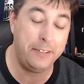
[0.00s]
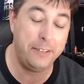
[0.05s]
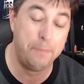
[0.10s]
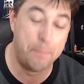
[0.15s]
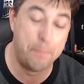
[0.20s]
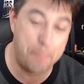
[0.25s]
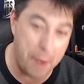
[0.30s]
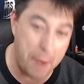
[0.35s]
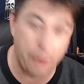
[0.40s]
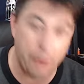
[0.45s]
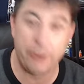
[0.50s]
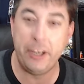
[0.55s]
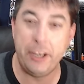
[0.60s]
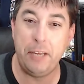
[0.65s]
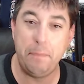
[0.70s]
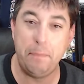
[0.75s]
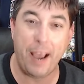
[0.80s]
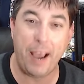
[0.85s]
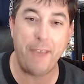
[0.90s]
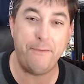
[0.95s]
buried
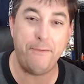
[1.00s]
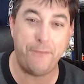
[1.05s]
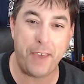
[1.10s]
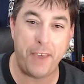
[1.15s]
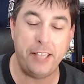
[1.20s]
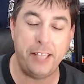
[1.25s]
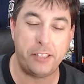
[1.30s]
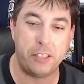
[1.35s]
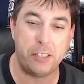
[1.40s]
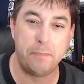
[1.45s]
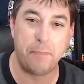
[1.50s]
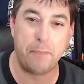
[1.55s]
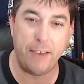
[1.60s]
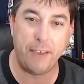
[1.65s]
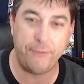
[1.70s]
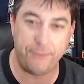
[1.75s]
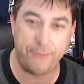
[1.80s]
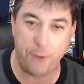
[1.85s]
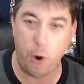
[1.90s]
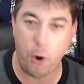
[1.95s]
my face in my
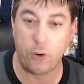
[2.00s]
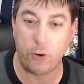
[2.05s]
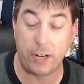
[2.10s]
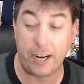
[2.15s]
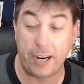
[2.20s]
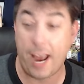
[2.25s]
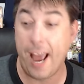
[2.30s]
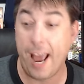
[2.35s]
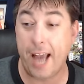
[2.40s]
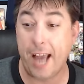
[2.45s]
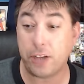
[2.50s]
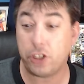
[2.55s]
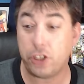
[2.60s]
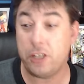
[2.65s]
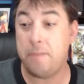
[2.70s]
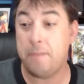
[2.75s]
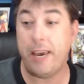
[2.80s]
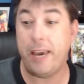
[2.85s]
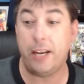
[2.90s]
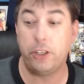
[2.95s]
phone, and I actually
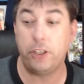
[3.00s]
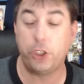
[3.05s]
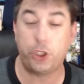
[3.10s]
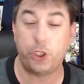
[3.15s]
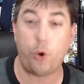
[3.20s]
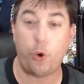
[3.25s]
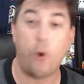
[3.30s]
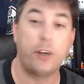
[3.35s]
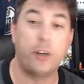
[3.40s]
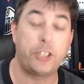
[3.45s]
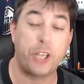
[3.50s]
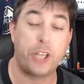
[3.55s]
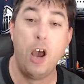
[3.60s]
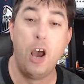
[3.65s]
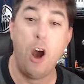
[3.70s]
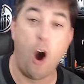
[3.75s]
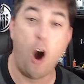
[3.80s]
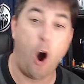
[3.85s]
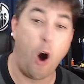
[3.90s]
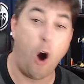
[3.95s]
made a short
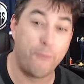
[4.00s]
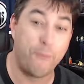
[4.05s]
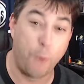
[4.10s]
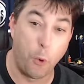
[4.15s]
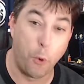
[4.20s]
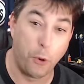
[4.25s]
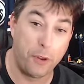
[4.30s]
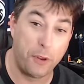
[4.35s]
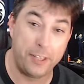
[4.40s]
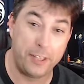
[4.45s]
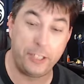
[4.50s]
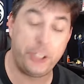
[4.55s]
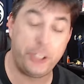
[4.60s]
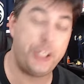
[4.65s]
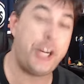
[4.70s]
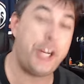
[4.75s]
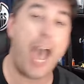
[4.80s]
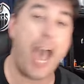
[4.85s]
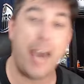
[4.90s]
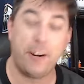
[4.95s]
for the
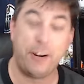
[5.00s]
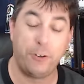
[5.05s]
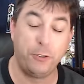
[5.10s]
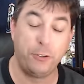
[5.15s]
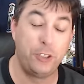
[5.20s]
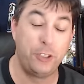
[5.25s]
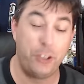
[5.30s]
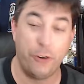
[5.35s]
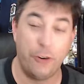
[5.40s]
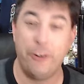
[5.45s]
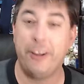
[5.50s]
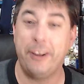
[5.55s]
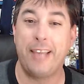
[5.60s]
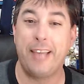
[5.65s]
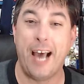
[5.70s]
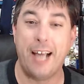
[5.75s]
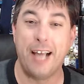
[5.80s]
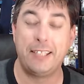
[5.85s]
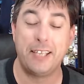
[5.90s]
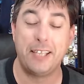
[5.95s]
channel during
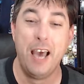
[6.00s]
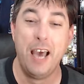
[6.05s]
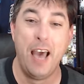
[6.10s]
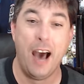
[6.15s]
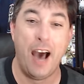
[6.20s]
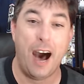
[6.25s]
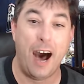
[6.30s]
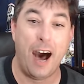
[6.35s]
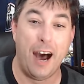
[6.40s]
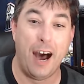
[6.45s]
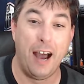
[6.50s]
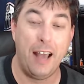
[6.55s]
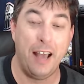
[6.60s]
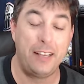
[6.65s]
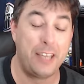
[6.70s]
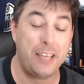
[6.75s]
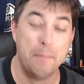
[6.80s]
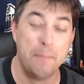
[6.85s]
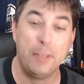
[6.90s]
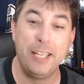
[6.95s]
that, uh,
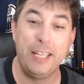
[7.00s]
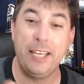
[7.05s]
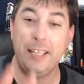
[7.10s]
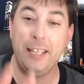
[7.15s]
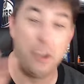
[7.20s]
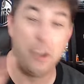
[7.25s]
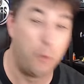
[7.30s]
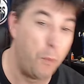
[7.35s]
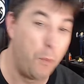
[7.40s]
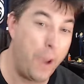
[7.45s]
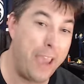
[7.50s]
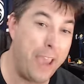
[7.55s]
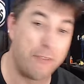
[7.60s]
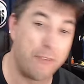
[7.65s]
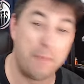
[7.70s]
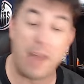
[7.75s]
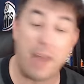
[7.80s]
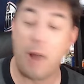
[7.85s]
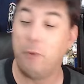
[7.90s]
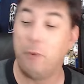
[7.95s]
completely away from
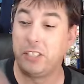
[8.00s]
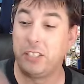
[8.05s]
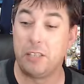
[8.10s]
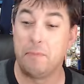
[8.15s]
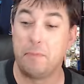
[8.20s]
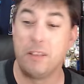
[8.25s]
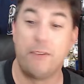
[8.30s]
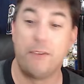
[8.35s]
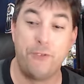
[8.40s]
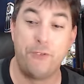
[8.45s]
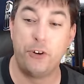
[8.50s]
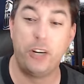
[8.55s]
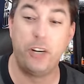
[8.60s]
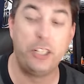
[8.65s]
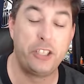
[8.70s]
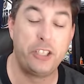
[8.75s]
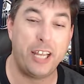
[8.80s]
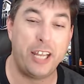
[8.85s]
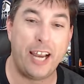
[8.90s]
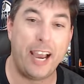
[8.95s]
that with some of the
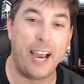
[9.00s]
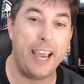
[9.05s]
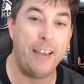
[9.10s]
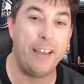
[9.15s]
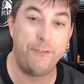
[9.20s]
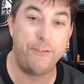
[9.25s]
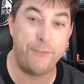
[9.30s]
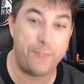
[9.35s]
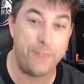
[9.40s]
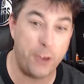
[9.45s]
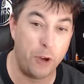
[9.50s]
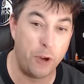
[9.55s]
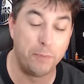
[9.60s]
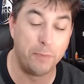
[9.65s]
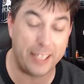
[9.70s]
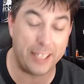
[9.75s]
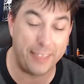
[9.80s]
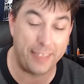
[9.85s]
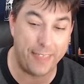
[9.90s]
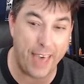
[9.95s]
footage that I had filmed
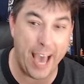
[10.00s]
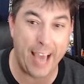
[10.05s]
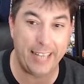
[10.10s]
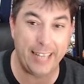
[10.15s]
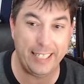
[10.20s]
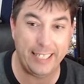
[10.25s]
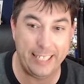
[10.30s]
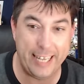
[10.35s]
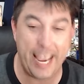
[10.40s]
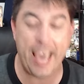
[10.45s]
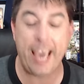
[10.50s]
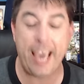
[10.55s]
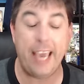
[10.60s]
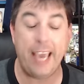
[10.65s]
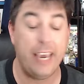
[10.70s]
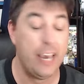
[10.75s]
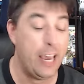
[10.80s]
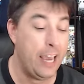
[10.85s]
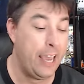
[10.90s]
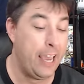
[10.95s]
that day.
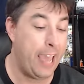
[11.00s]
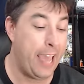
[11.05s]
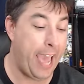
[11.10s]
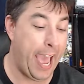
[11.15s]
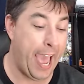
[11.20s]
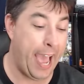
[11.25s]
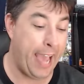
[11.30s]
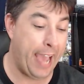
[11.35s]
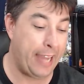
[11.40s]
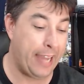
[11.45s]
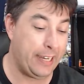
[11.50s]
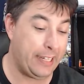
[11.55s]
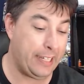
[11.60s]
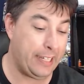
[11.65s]
And